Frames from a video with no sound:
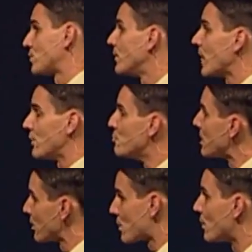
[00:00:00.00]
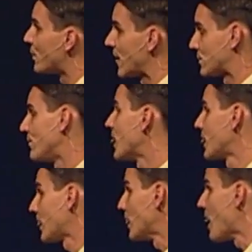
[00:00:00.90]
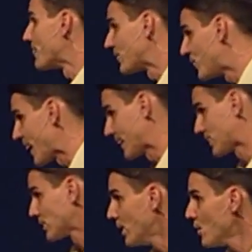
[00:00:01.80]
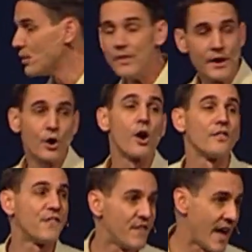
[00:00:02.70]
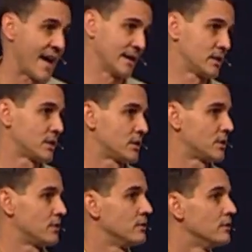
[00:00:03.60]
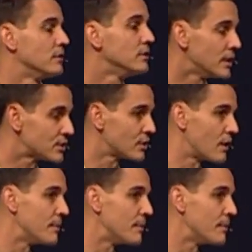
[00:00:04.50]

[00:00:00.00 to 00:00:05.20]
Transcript: We've got numerical facts. We've got economic facts. We, there are facts. Yes, there are,